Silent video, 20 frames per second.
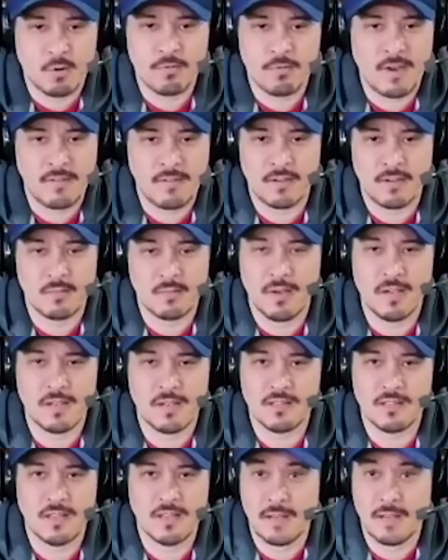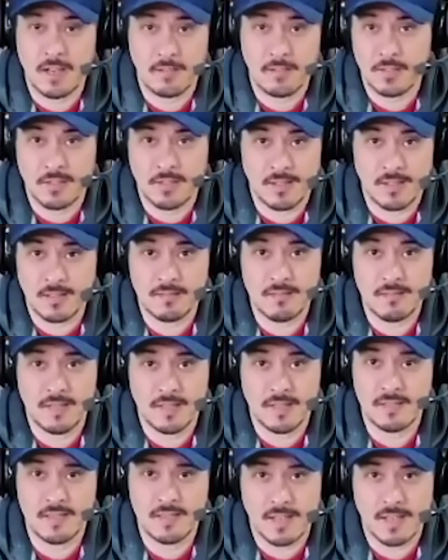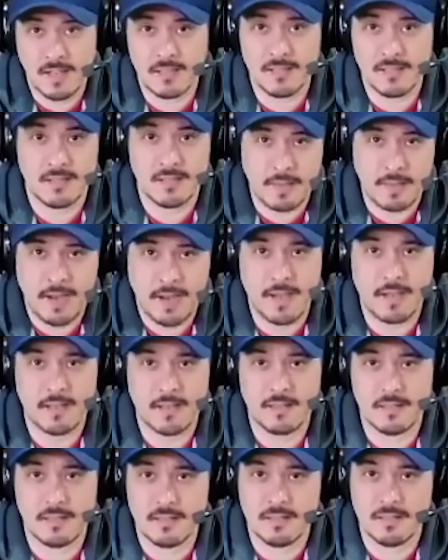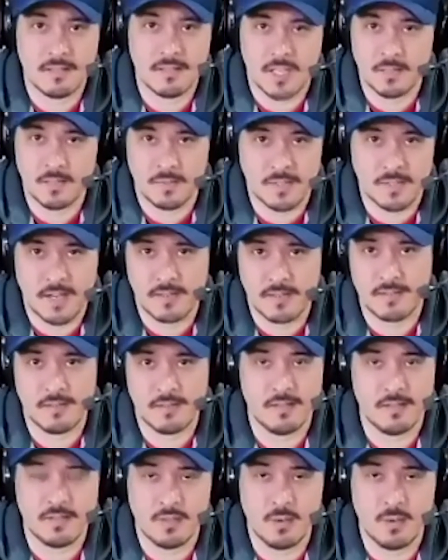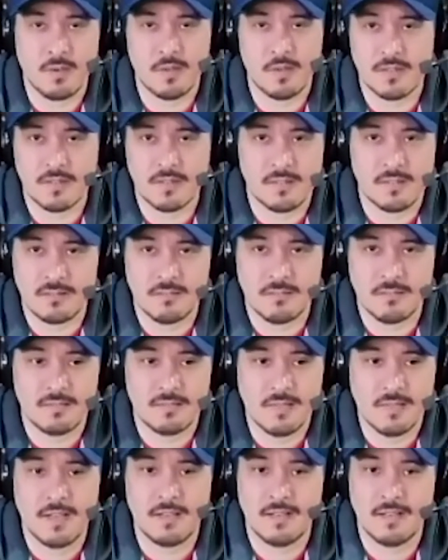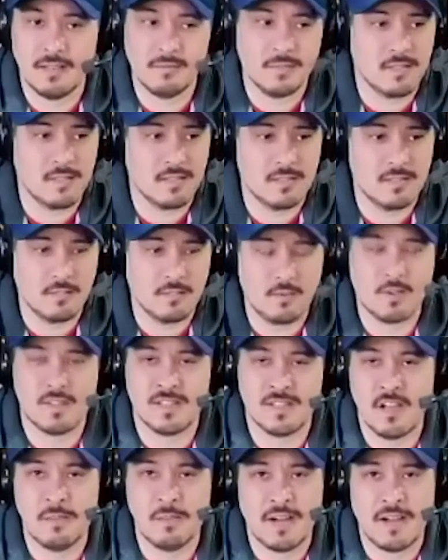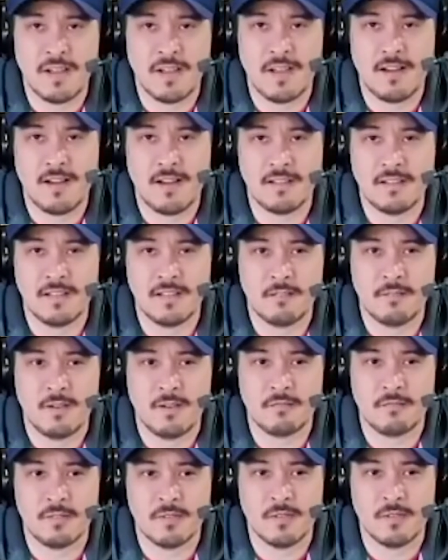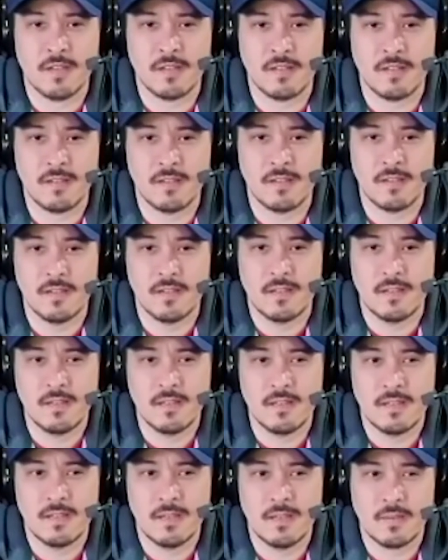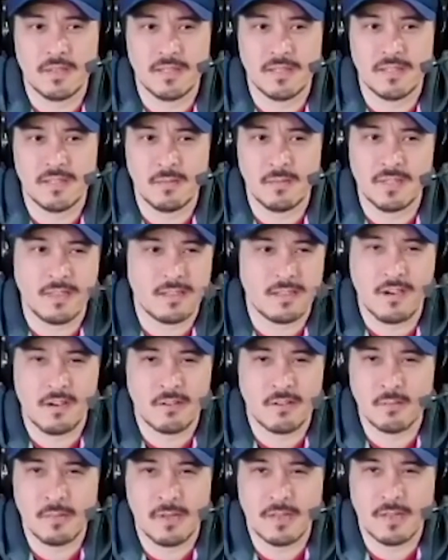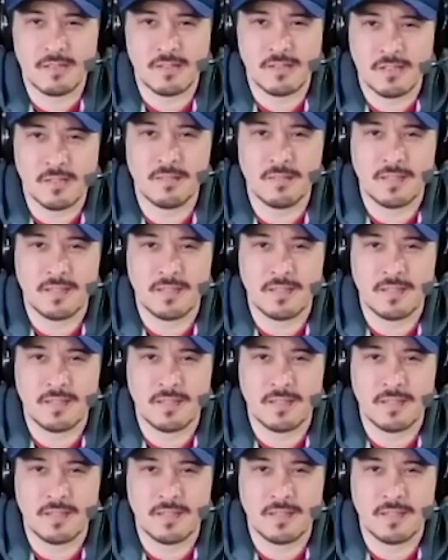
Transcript: hundred bucks on everything, like skates, pads, chest protector, shorts, and even the first helmet I had, I think I found for like, I want to say it was like a hundred bucks or something like